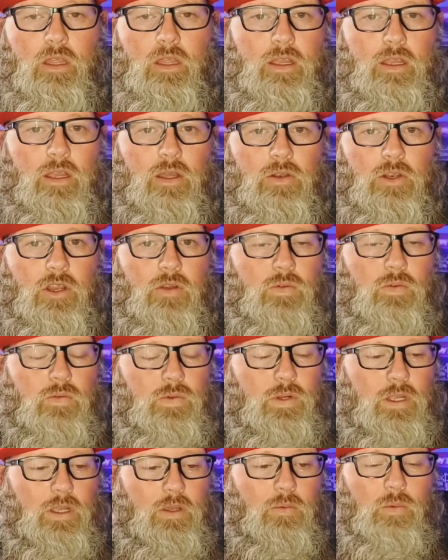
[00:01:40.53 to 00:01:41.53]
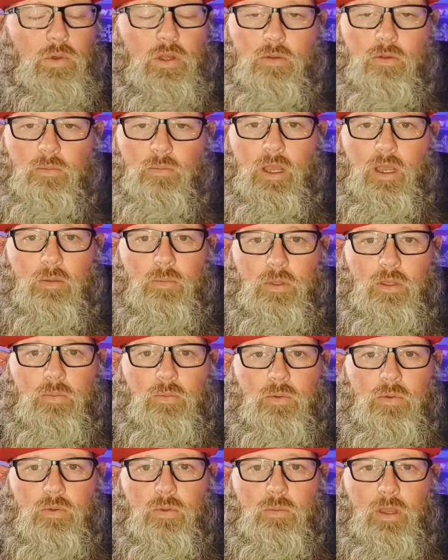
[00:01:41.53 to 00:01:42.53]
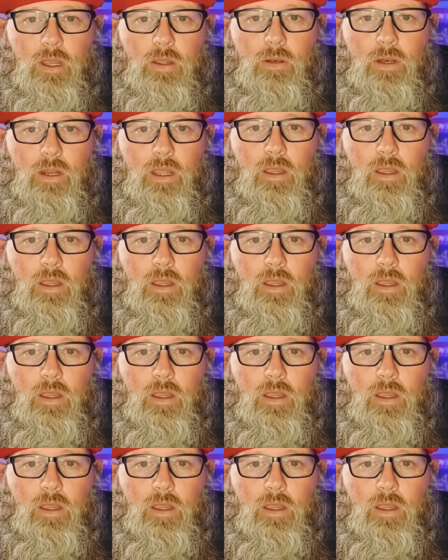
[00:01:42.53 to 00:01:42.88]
Like, I'll never forget one of my people in my